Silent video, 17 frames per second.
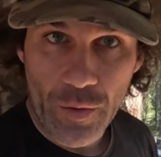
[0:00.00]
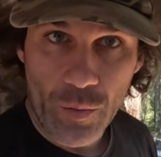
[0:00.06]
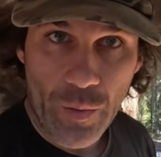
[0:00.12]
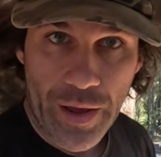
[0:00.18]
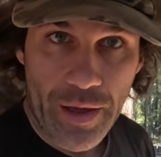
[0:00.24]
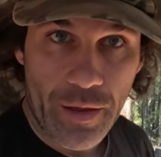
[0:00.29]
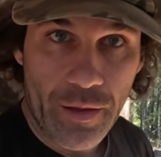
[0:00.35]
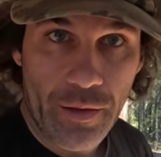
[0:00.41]
a
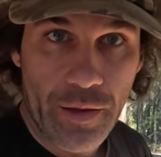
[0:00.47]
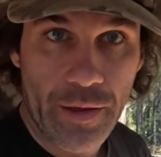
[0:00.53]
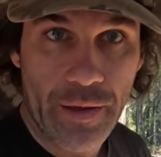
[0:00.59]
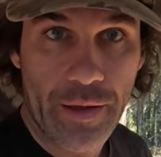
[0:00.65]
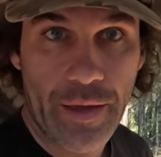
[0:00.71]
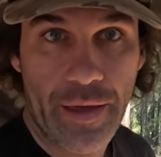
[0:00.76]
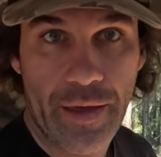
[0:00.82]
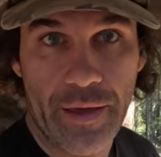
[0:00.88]
well
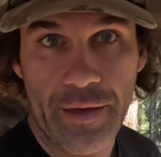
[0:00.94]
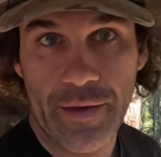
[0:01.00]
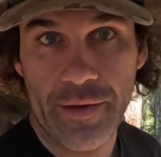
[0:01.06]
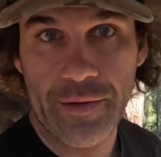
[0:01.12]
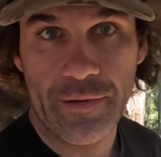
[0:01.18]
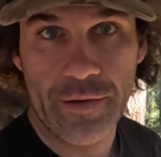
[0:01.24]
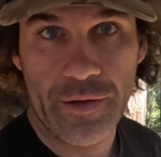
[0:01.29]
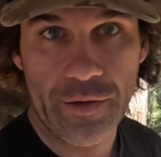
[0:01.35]

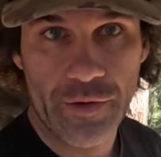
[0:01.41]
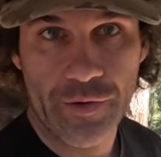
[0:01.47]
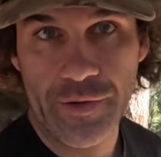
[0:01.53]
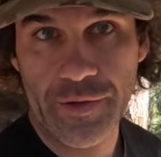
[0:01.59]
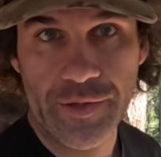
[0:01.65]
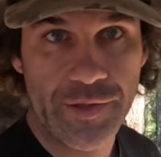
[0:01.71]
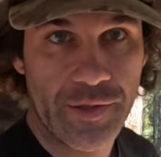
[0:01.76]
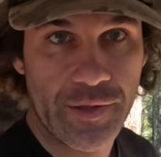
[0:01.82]
and
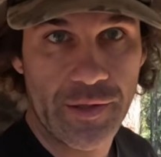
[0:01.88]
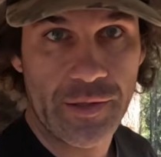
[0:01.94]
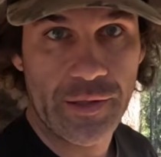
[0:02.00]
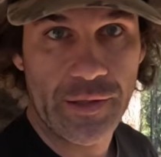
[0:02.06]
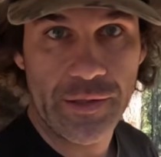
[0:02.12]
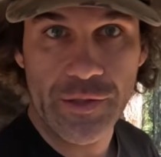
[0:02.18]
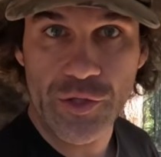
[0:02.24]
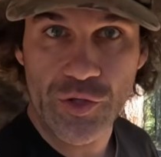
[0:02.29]

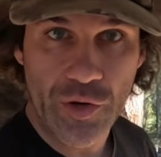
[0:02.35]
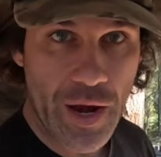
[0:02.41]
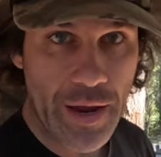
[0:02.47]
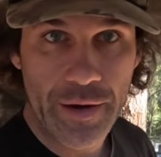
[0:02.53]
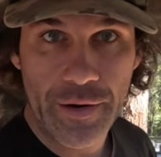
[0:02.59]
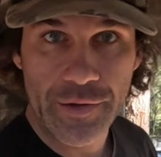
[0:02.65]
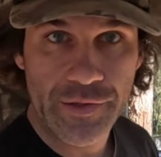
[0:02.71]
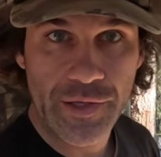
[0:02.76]
increasingly
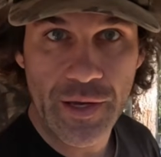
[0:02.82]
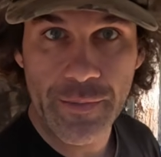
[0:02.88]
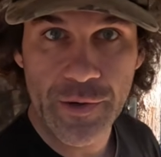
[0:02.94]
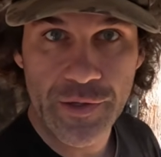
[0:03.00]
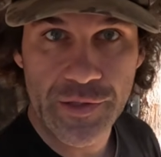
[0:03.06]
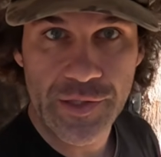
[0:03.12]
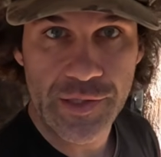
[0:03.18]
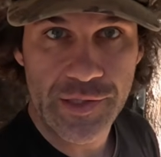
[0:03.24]
drier
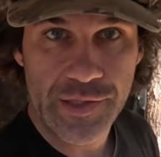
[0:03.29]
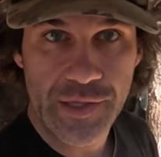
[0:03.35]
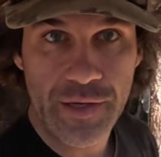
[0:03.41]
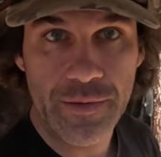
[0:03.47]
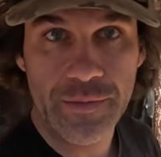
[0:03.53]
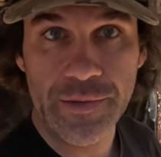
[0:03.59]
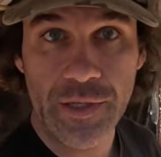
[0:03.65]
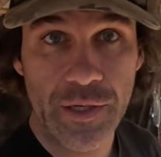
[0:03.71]
summers, it
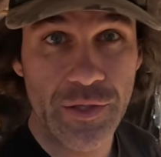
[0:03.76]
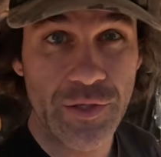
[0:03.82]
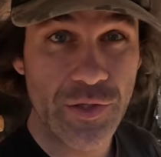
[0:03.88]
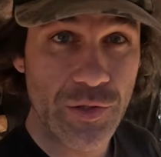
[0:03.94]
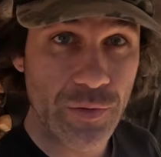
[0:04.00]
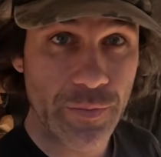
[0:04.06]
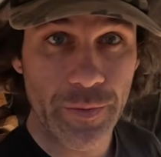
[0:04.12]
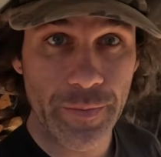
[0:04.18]
seems, and a
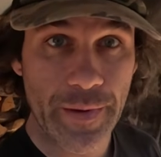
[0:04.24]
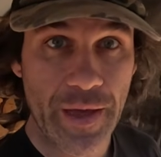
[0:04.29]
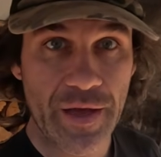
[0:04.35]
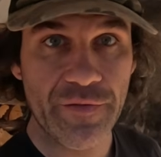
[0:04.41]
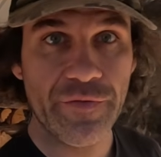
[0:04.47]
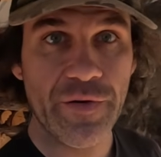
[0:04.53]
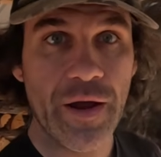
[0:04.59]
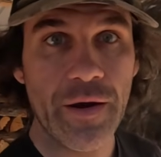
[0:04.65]
super bad
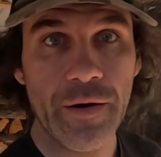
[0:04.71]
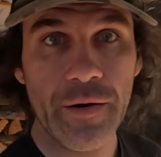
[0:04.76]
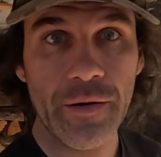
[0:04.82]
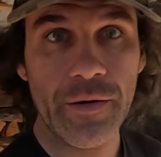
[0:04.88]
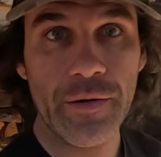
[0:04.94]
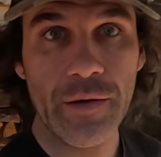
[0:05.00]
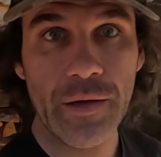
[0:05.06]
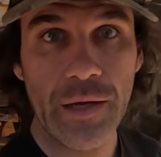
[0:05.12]
fire
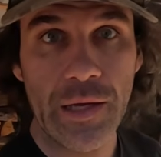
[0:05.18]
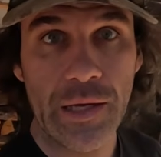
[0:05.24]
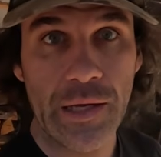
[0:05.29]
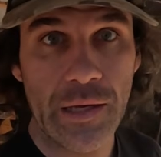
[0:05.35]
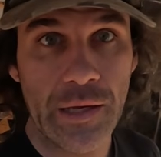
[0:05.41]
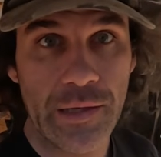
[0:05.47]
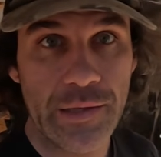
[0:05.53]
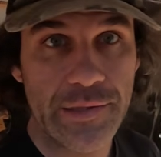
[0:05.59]

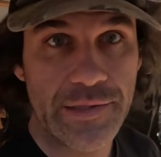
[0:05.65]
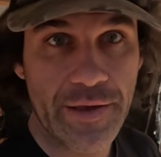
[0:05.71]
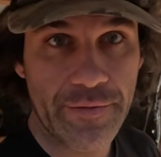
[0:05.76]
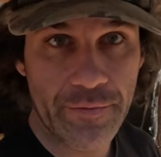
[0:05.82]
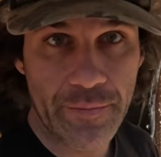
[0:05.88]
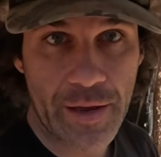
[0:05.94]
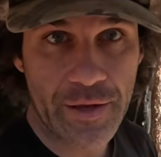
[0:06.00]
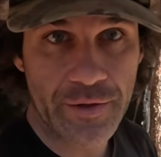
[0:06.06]

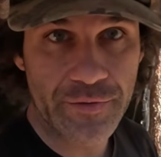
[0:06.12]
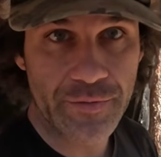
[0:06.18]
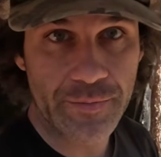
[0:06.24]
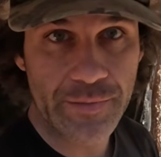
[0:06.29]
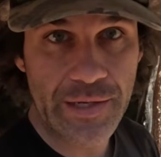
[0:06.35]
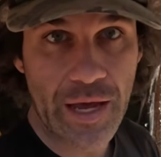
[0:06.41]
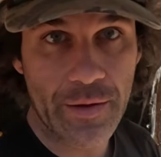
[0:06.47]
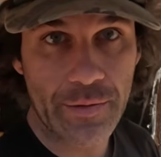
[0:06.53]
7 miles from
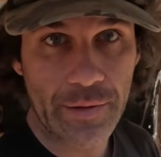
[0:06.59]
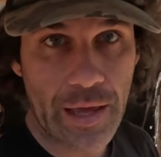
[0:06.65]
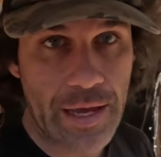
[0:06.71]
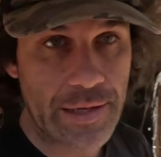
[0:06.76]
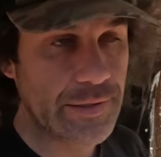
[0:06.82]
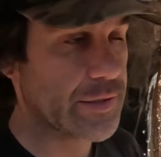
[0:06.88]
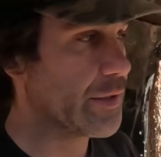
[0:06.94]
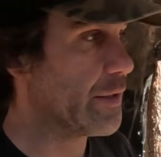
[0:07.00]
town
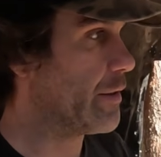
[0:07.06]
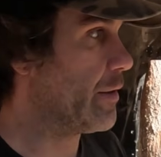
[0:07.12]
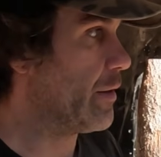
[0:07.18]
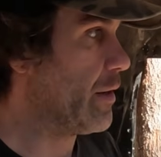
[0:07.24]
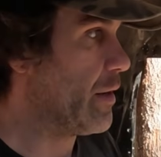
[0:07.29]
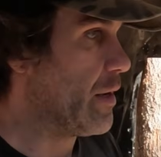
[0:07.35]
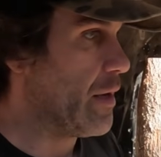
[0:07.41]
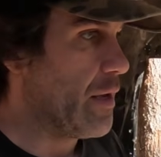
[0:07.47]
last year,
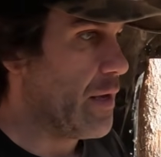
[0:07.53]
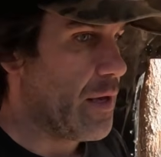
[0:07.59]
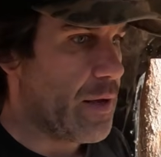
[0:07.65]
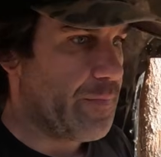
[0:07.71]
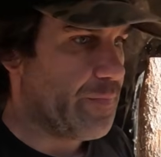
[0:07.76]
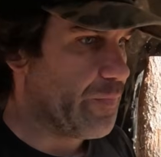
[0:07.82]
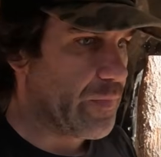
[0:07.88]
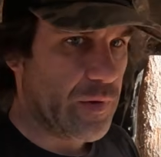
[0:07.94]

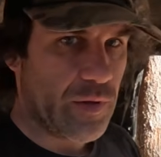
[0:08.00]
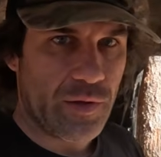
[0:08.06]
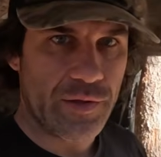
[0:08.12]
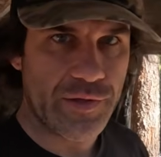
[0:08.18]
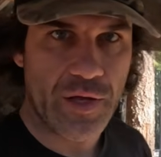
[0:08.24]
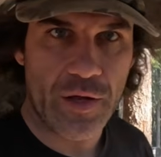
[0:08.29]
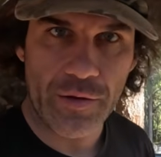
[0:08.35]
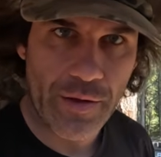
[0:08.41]

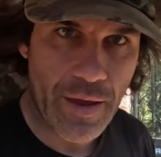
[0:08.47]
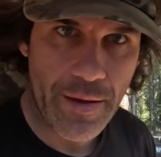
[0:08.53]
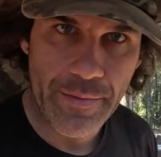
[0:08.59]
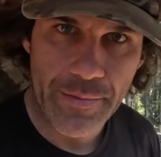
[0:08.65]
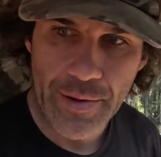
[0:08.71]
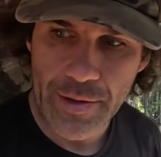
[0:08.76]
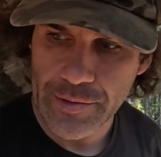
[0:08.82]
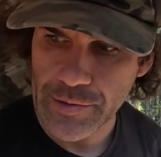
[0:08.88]
this all came to
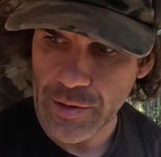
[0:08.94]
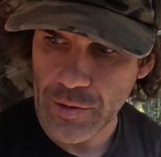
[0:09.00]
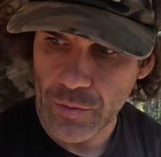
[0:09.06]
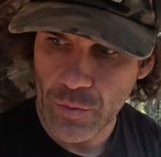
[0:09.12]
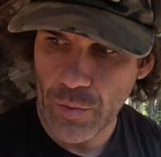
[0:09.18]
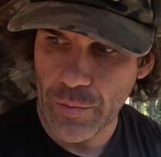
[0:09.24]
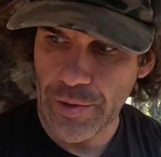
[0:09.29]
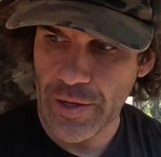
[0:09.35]
me. I was like,
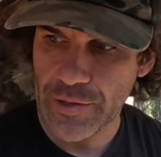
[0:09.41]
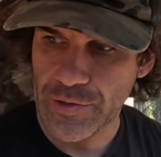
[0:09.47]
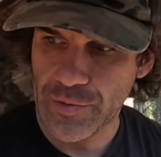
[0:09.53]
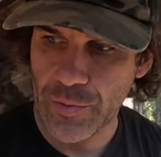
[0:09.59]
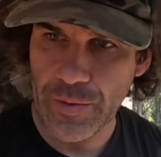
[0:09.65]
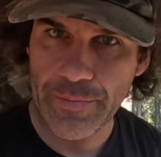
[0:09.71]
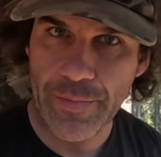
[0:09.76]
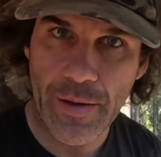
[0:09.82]
well, we got a
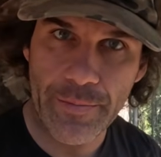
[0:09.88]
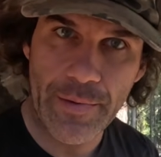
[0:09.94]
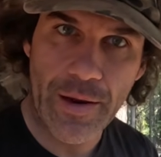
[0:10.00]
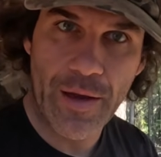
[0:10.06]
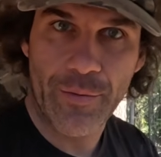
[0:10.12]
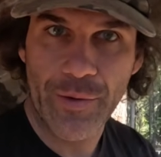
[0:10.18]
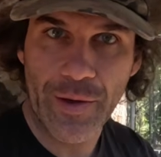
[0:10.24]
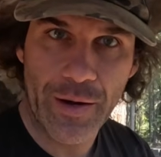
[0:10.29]
sweet pump
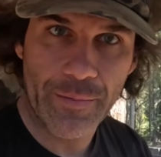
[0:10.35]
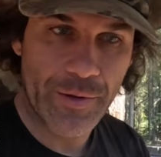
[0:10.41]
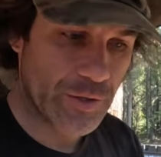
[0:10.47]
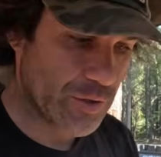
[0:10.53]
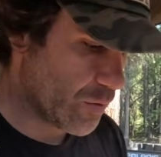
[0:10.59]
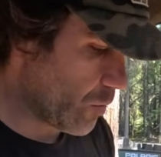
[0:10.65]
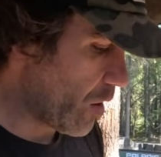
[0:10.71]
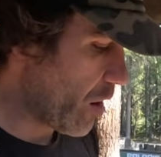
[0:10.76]
now. We got a
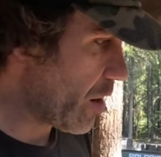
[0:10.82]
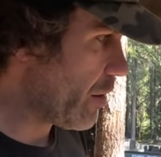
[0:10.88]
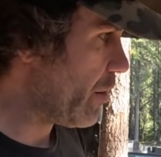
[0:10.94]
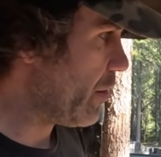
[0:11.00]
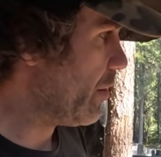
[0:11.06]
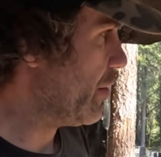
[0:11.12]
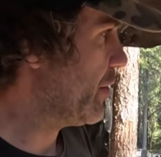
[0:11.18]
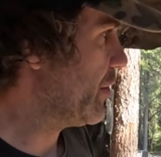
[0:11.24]
bunch of
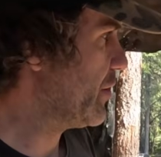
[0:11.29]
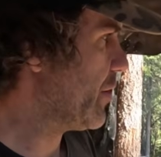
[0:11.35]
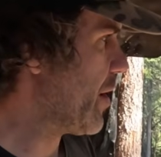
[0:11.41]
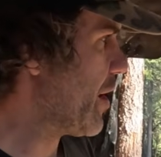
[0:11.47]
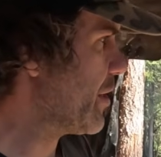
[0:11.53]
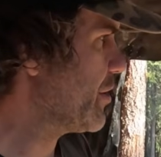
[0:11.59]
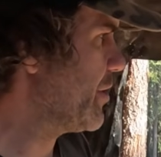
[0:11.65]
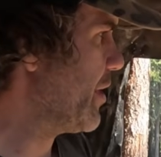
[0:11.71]
water. So
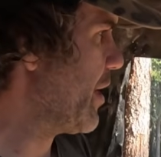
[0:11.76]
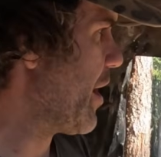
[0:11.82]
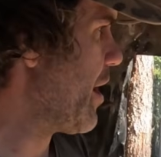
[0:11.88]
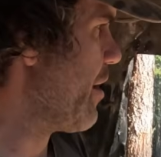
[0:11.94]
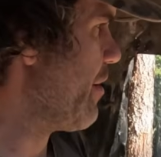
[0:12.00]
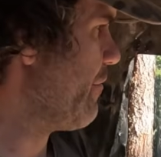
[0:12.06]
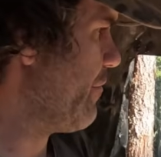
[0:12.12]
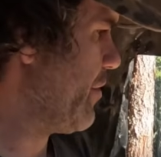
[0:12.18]
I actually
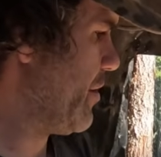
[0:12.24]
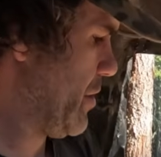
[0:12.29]
have...